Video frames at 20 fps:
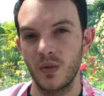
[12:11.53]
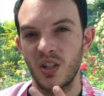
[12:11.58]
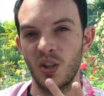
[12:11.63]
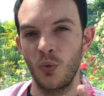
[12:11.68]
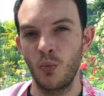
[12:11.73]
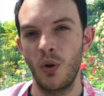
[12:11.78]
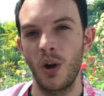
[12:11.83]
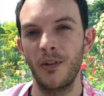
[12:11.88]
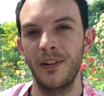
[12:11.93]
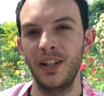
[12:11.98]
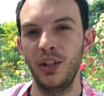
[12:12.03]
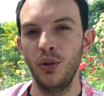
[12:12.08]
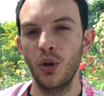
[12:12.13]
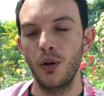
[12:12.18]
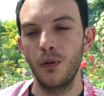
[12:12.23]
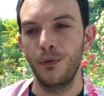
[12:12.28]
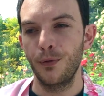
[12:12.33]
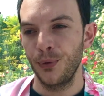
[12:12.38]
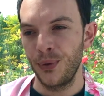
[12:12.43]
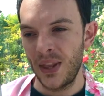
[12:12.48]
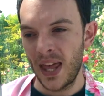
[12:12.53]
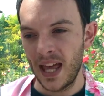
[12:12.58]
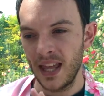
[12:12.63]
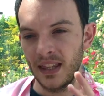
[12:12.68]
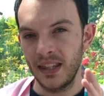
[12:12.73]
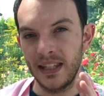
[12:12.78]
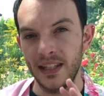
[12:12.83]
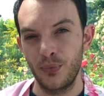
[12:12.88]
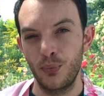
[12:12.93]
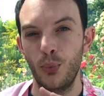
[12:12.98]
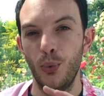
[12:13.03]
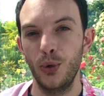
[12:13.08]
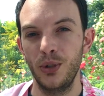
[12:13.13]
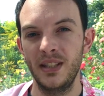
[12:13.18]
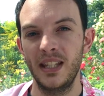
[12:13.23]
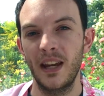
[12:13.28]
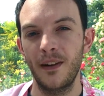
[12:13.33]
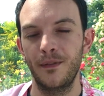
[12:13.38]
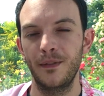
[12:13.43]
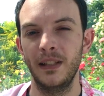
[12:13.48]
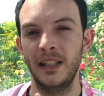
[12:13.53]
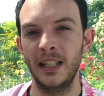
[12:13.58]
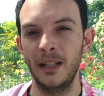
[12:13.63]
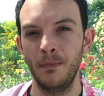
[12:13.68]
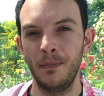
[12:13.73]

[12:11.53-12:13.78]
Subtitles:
So were it not for that, this would definitely